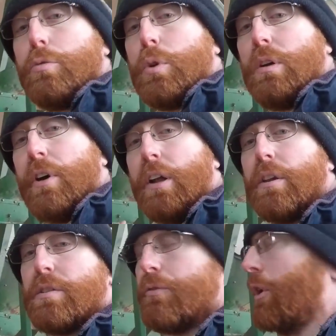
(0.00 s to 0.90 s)
we have had
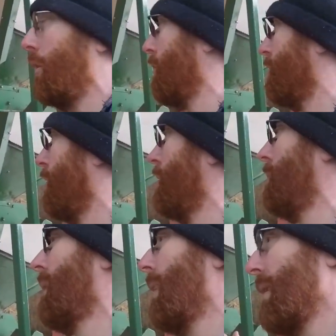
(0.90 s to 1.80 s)
this a very long time.
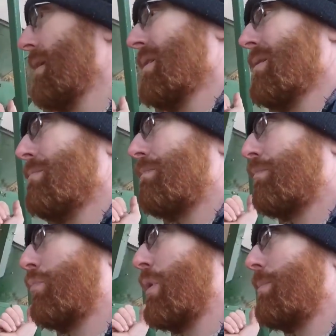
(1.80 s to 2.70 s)

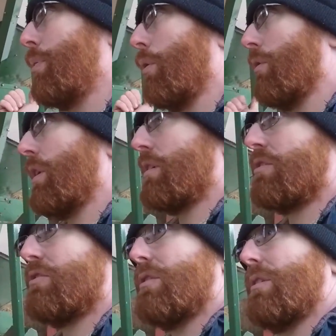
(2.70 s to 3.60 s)
We bought
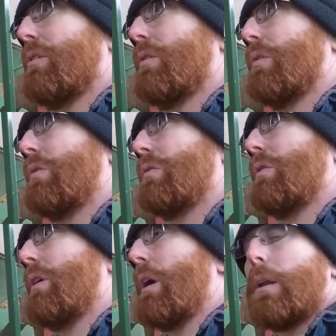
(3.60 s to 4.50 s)
this
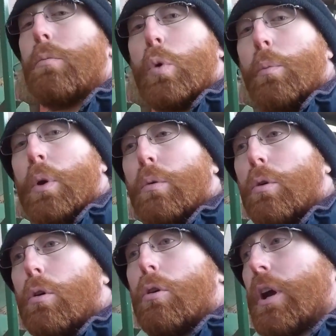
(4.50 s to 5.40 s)
when we
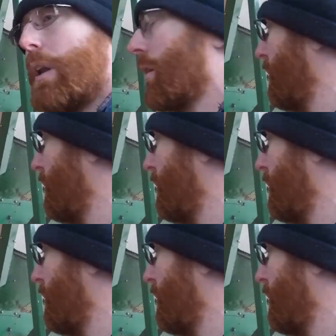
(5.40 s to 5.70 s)
were organic.